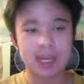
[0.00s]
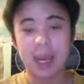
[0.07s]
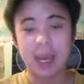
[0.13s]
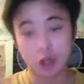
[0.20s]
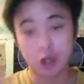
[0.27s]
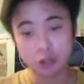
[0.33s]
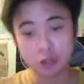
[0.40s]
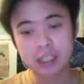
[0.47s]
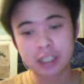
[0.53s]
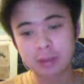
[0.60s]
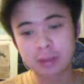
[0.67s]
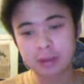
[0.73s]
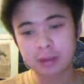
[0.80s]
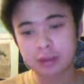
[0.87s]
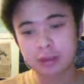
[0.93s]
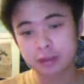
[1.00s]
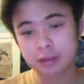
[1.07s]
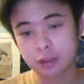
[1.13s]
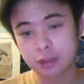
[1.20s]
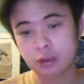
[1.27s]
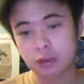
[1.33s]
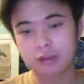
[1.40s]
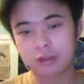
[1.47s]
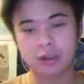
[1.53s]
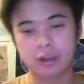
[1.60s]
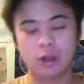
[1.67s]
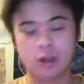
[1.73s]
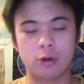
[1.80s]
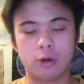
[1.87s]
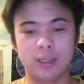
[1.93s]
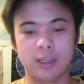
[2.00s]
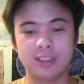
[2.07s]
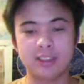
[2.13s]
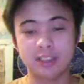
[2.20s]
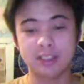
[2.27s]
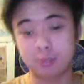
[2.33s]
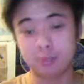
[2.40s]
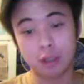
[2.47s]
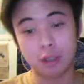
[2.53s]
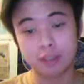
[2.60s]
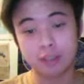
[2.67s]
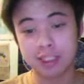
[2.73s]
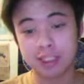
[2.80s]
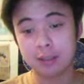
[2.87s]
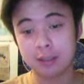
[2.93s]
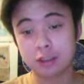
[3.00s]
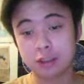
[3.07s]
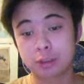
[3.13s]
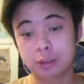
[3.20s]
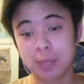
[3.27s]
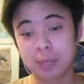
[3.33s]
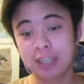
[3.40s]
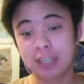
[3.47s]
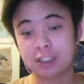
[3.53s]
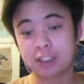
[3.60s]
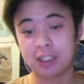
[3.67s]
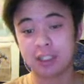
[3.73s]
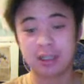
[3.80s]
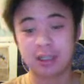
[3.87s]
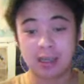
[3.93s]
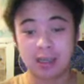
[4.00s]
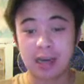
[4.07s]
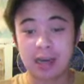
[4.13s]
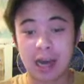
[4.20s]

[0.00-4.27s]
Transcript: And who's going to be the third scorer for the Hornets? Is it Posey, Peja?